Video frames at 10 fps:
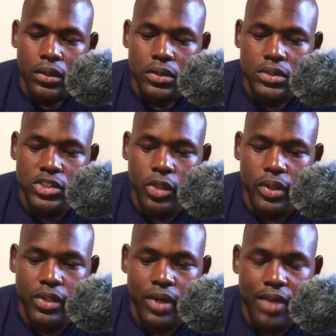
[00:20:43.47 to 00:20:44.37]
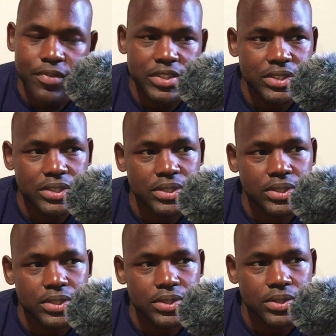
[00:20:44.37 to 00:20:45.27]
Zoë Kravitz's
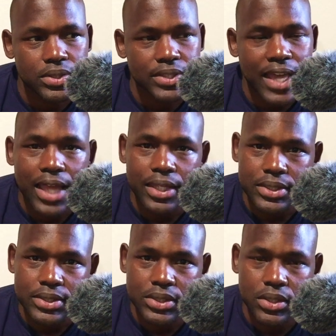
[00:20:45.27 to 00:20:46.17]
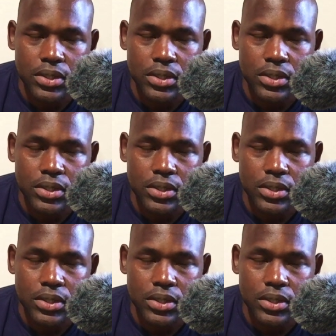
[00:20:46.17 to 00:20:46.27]
talent